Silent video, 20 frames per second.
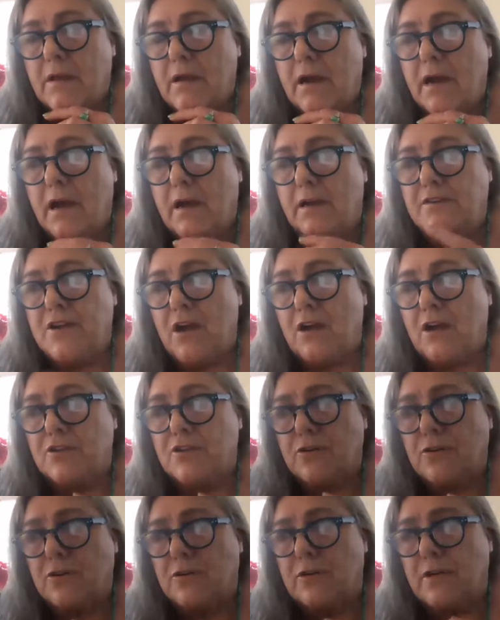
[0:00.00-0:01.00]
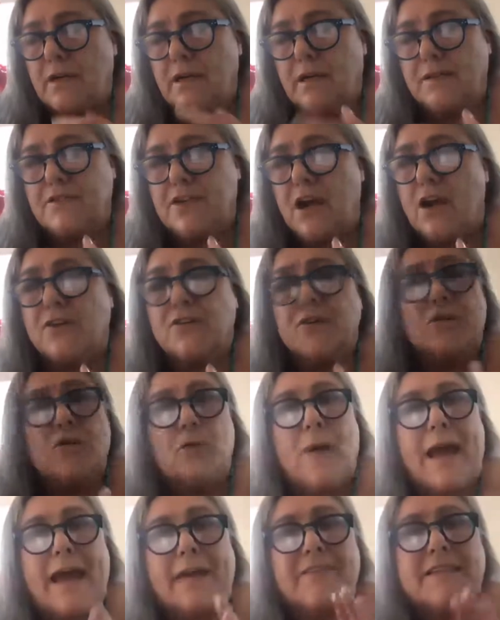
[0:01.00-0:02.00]
a doctor
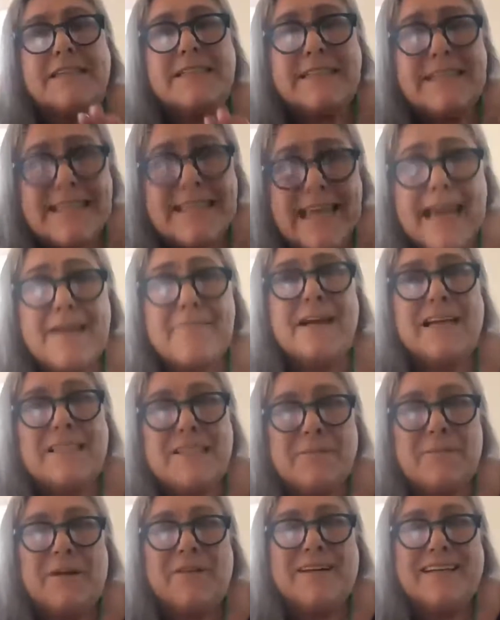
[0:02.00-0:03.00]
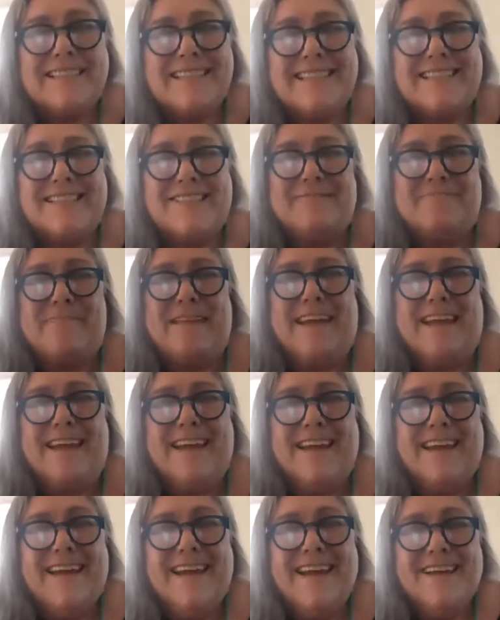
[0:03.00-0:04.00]
who had the same experience as
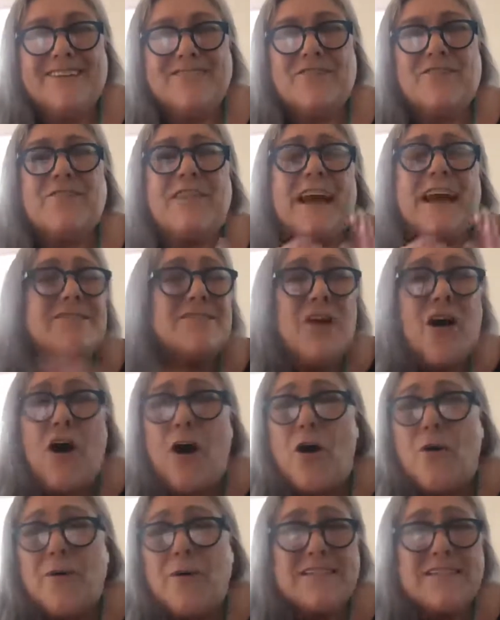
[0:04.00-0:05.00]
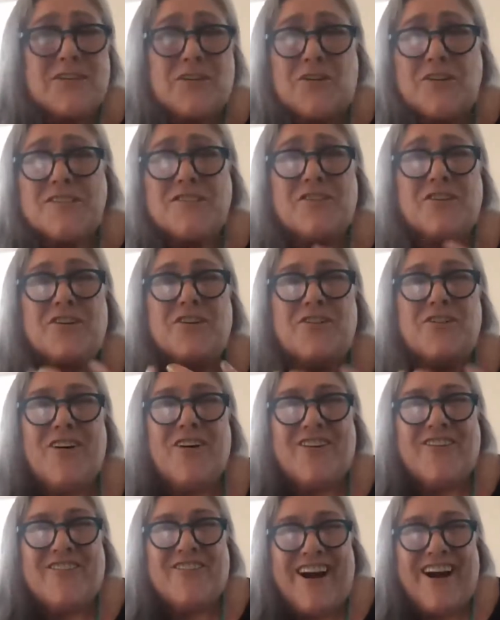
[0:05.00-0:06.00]
me. So that's always good. So you know
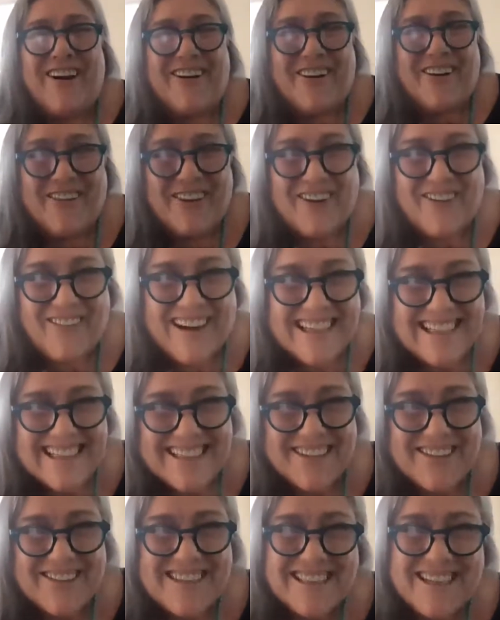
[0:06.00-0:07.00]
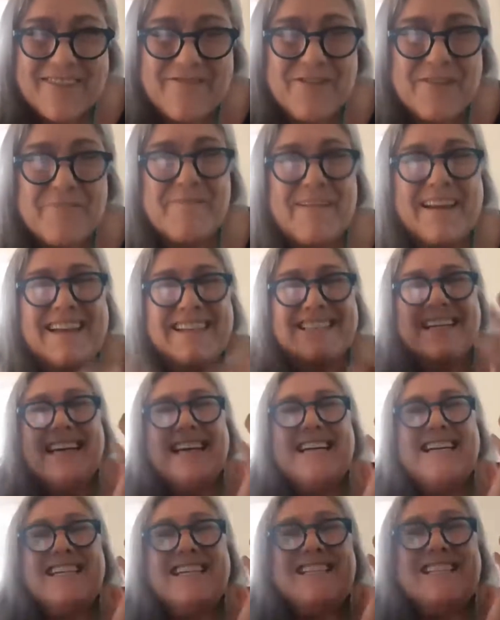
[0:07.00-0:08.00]
you're not going crazy or something because
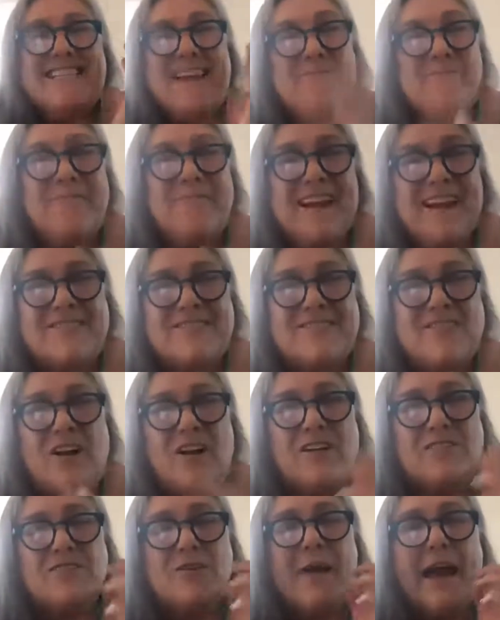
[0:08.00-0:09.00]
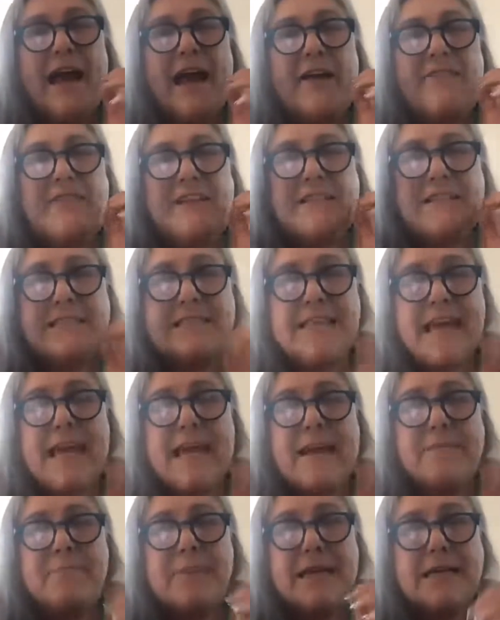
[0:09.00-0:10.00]
someone else also had the
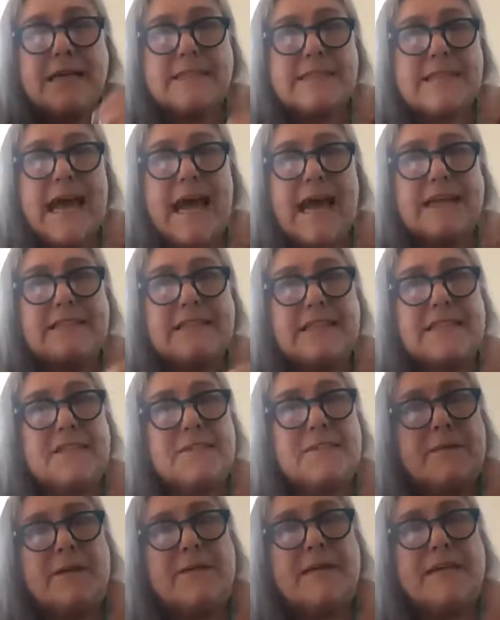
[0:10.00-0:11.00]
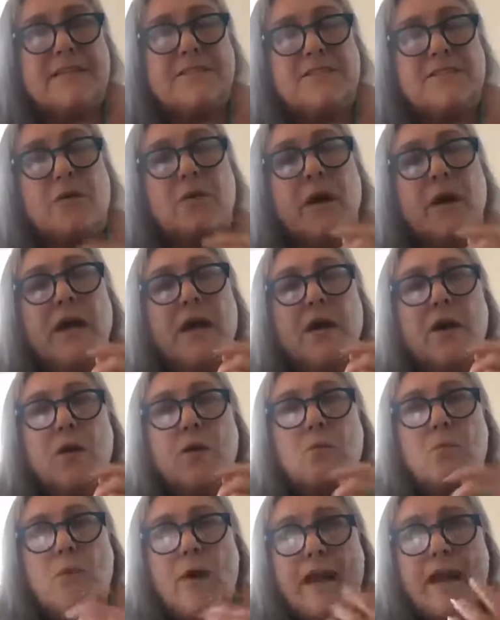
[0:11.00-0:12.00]
same exact experience. So
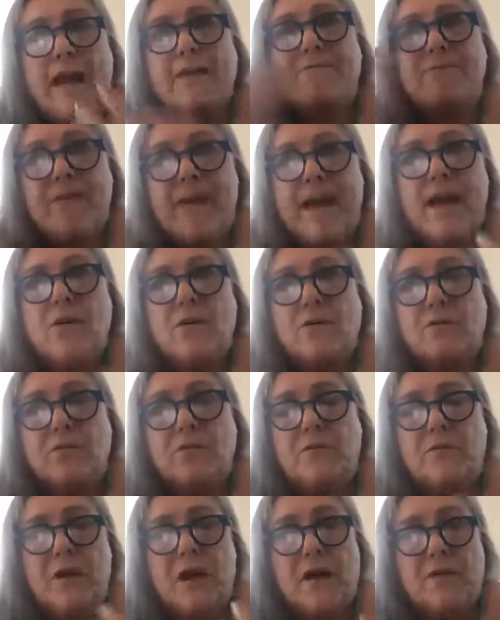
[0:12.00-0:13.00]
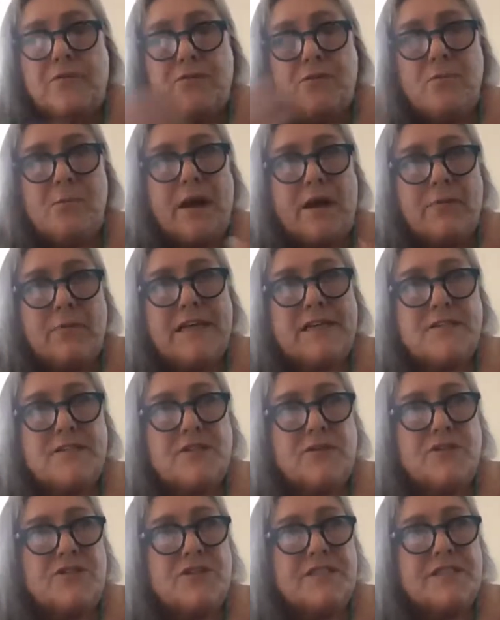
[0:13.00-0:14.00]
what I found through my
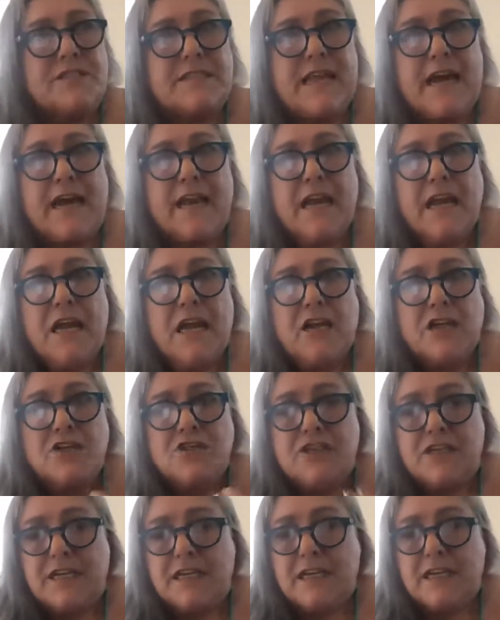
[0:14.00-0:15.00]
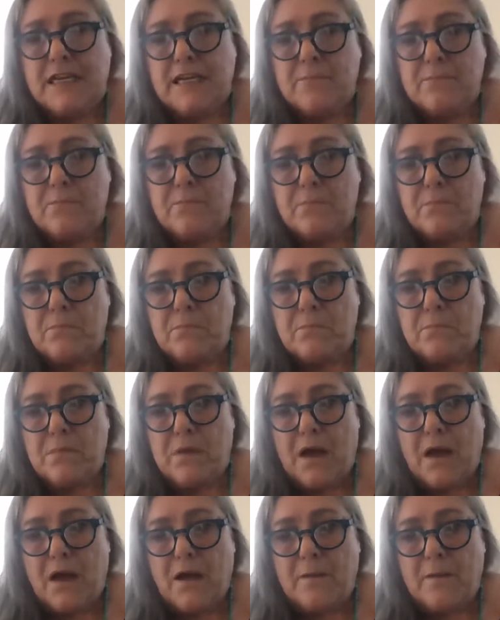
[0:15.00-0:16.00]
research is that she
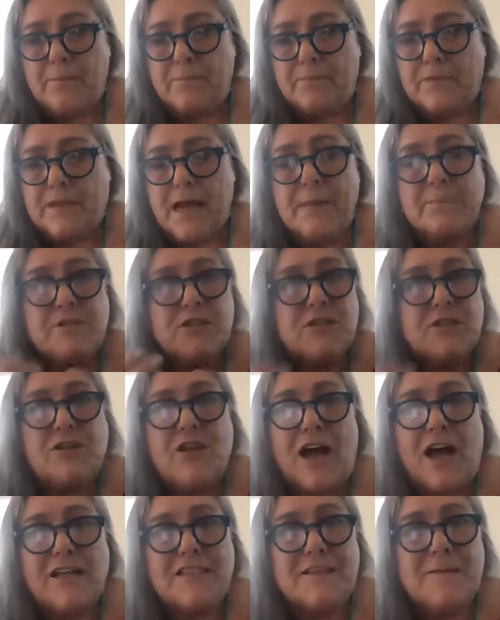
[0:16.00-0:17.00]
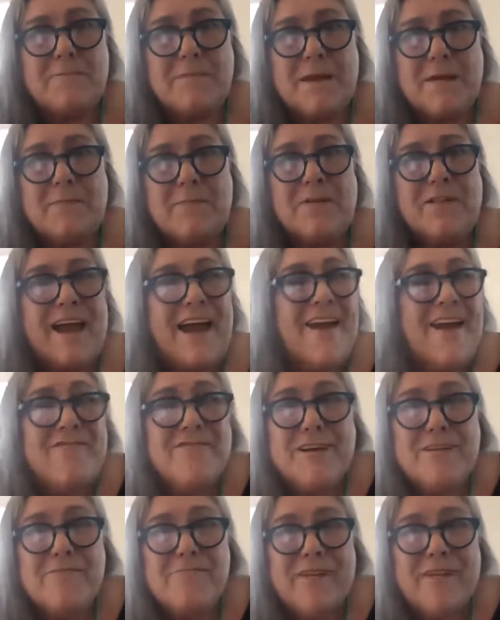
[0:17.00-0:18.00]
comes to lots of people
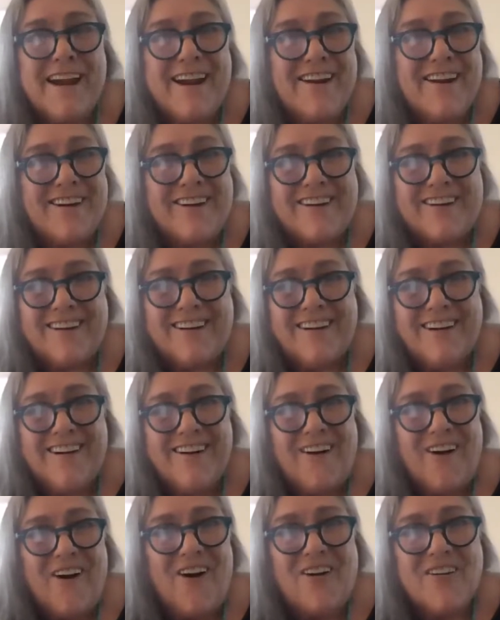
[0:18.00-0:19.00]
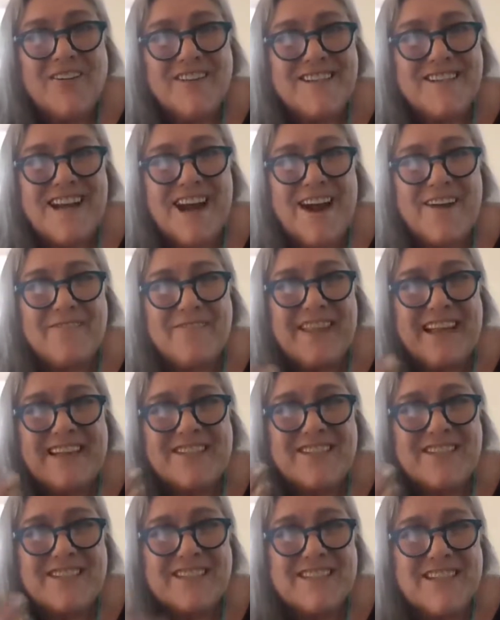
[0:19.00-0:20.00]
everywhere all the time, and
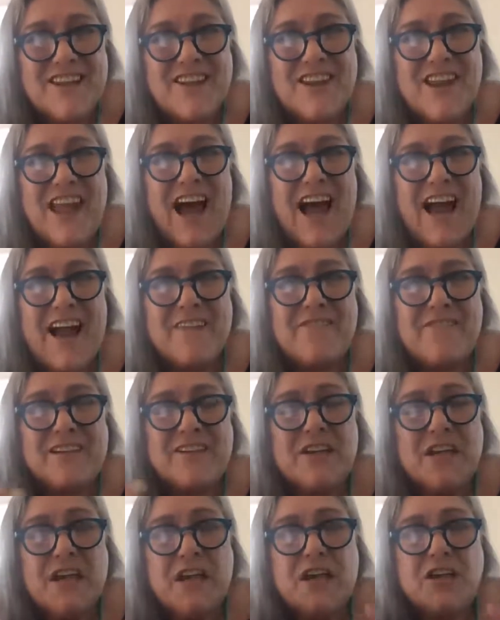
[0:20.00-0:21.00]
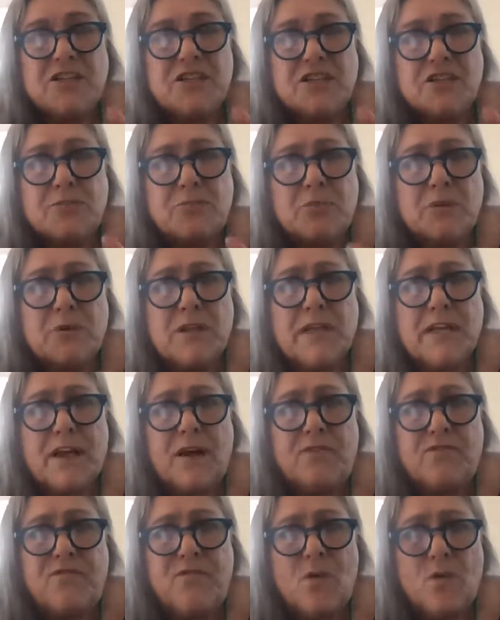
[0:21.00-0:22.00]
that she's alive and she's really
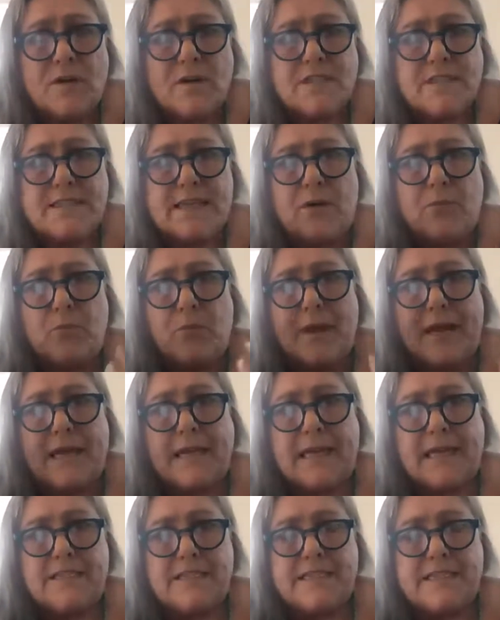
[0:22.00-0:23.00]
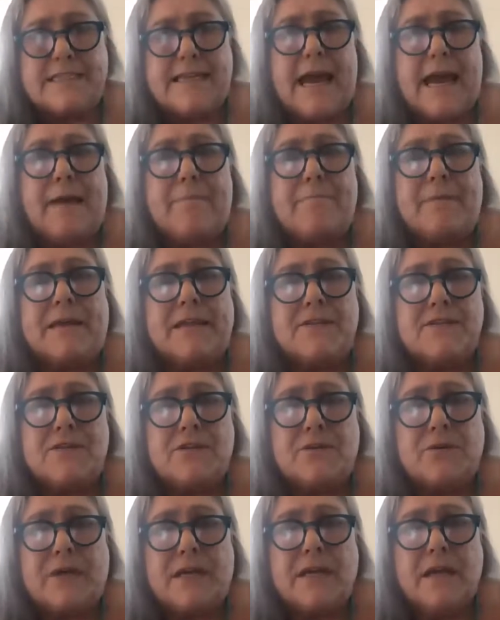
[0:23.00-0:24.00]
a force that we get to tap
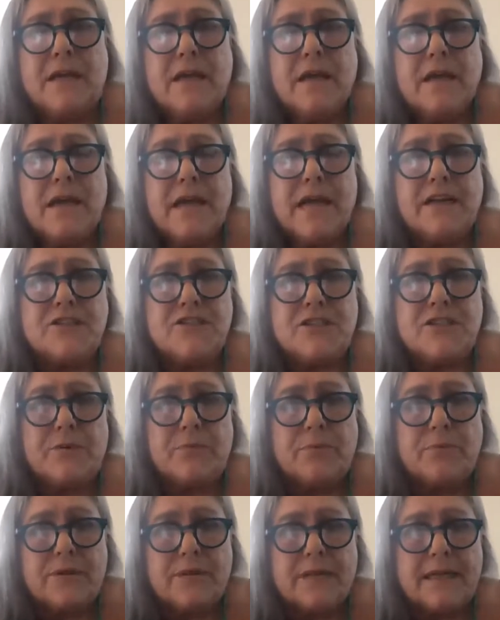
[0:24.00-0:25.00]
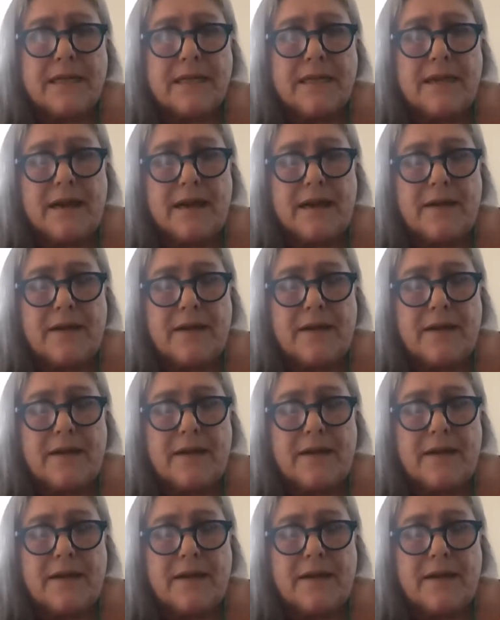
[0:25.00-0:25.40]
into, and she really